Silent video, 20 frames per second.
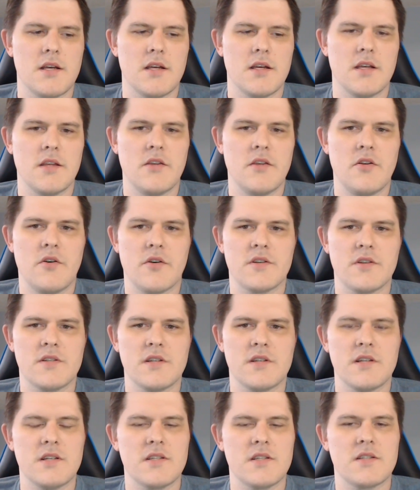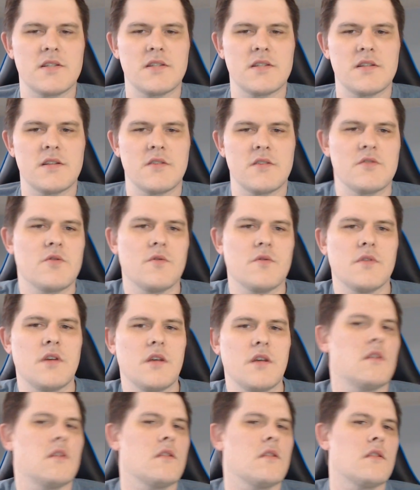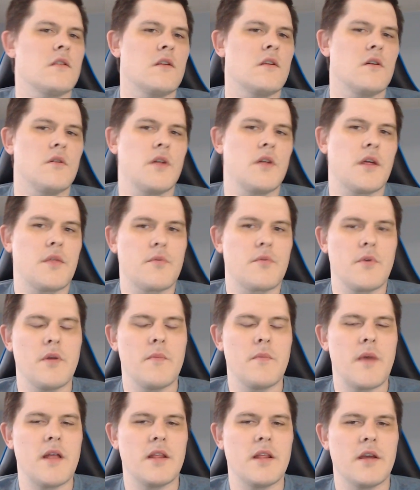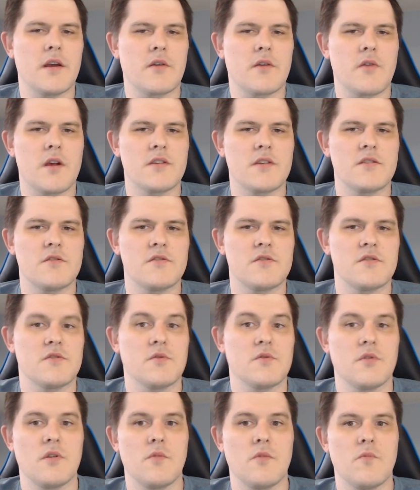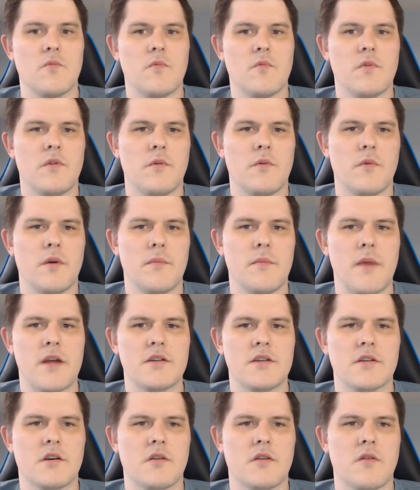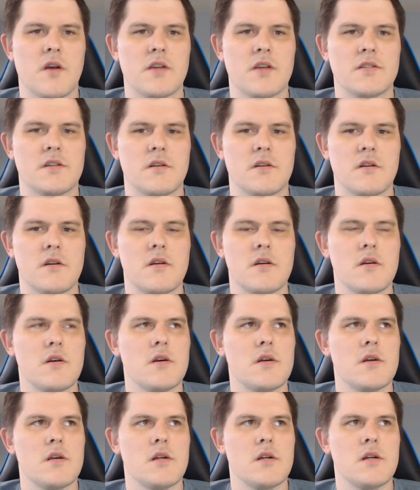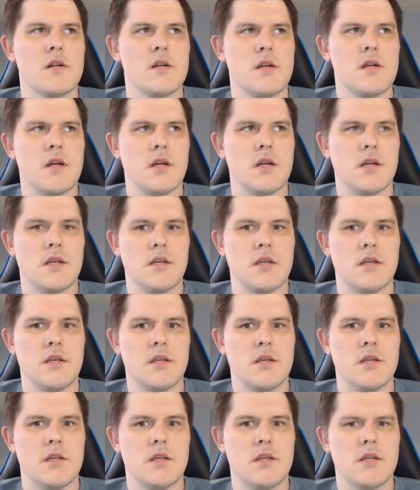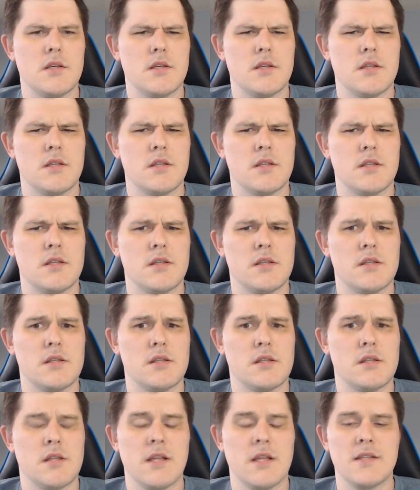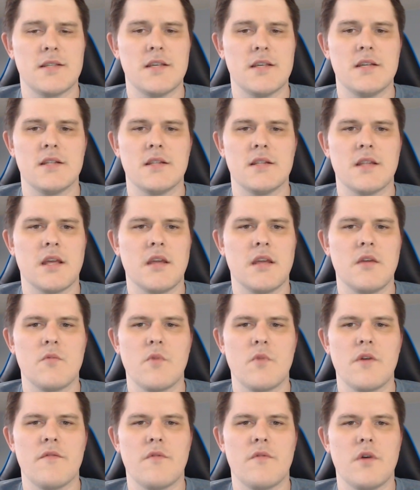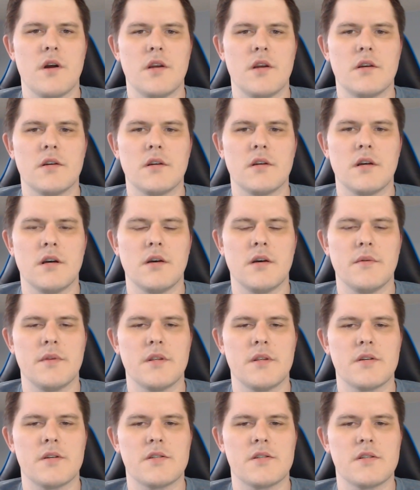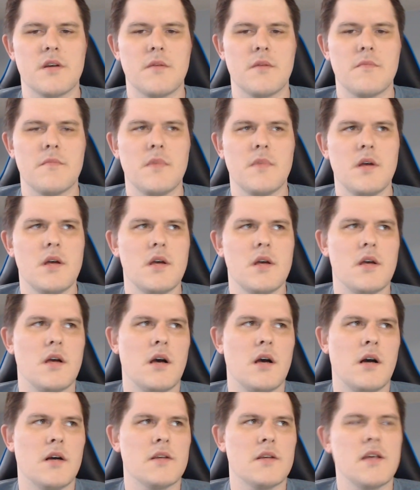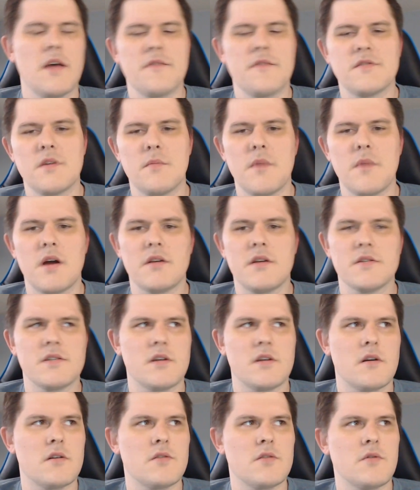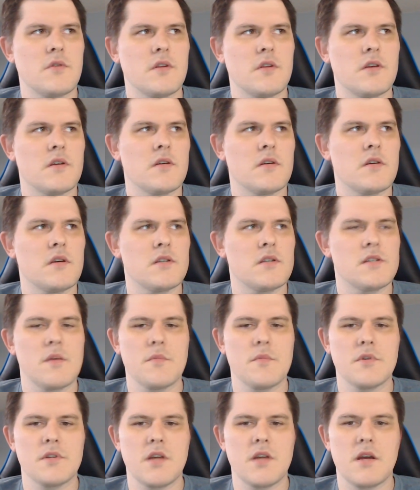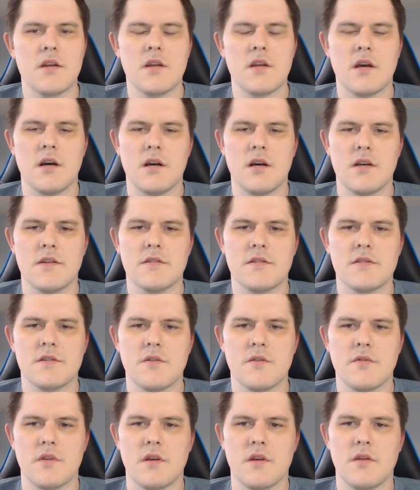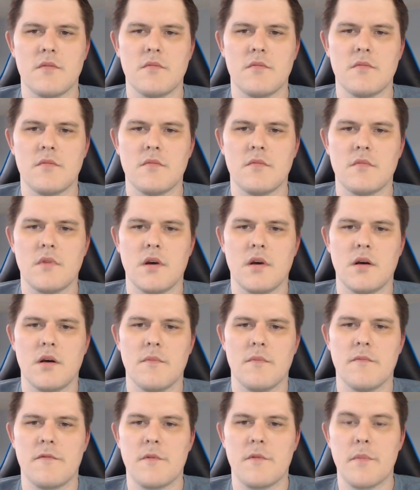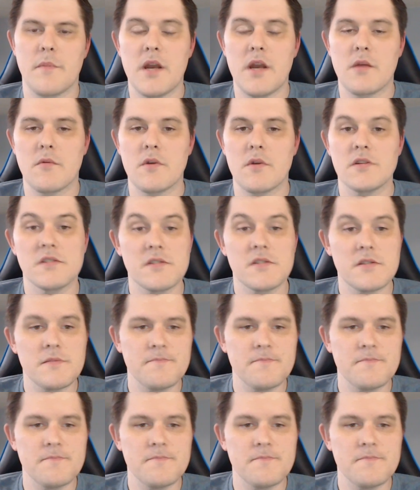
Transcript: you know, as it is, there's only, you know, like 3 melee aggressors, there's only the 1 magic aggressor, and that's it, like in Wave 1. And there's some I have some models that aren't totally assembled yet, so that for painting reasons